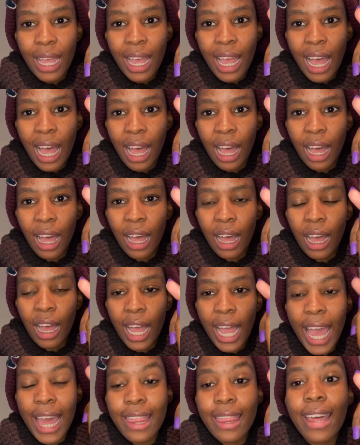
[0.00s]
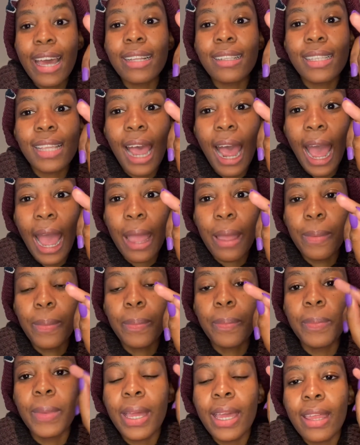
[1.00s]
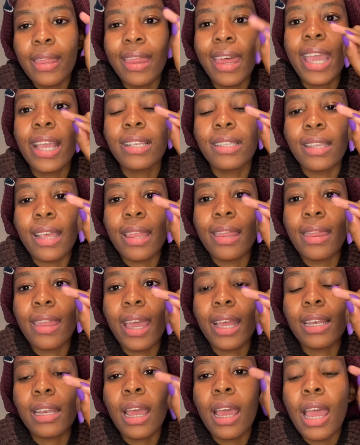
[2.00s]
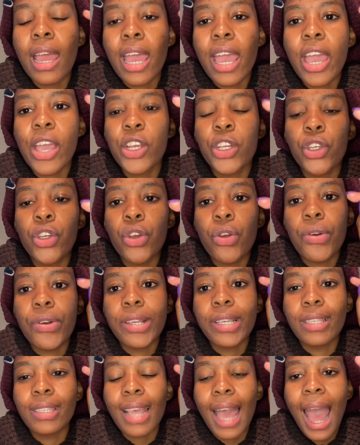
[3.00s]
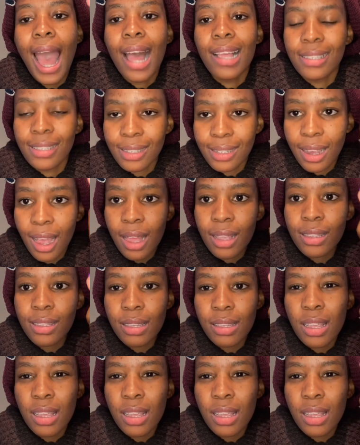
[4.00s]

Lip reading: At that time, they said that actuaries are scarce.